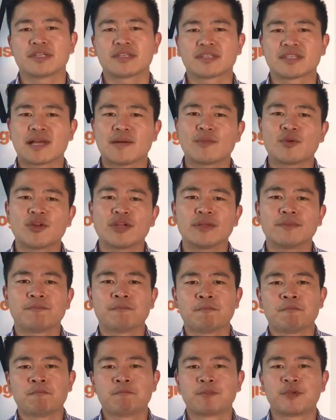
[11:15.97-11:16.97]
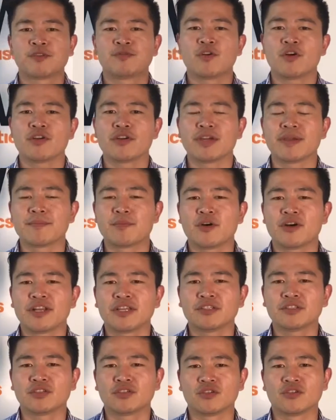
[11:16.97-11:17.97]
a summary. Before
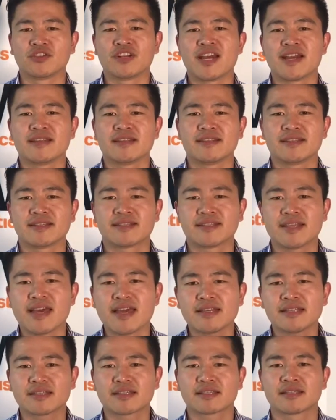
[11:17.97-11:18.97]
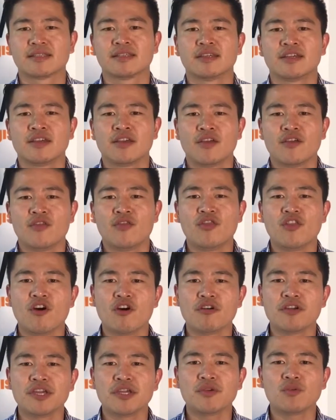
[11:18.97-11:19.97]
importing to United States,
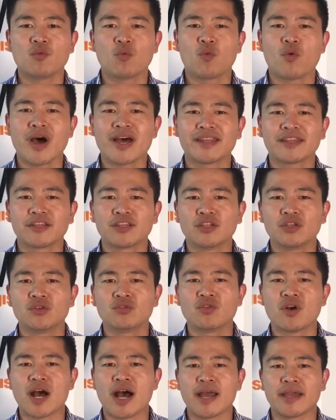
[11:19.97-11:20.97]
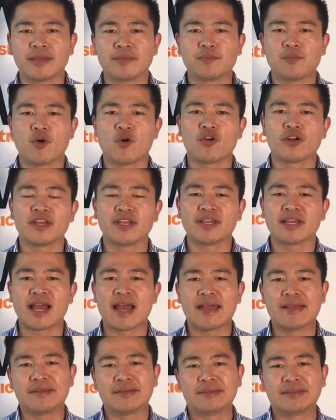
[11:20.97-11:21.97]
knowing what you are importing
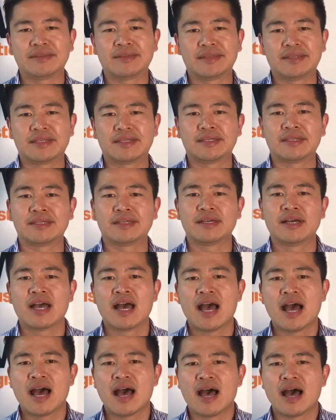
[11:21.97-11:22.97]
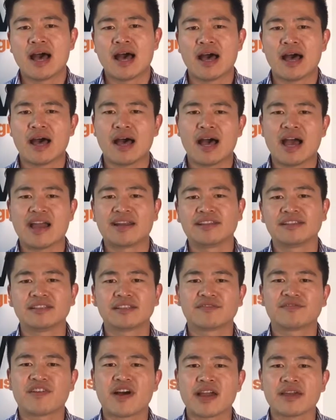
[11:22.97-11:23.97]
and
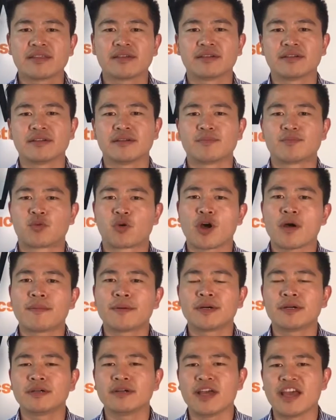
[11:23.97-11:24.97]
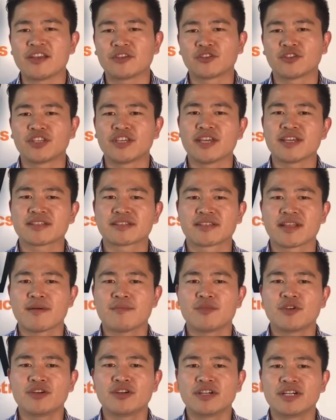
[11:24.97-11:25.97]
identify the proper HTS
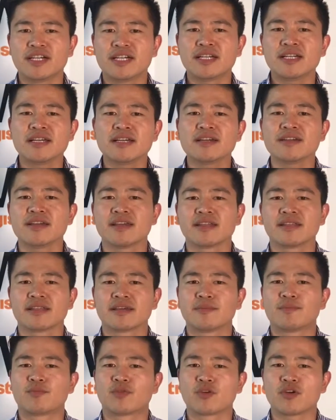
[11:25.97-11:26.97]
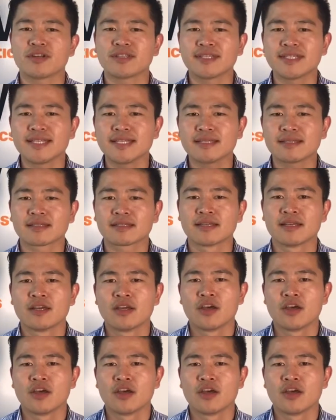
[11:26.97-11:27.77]
number earlier in the process,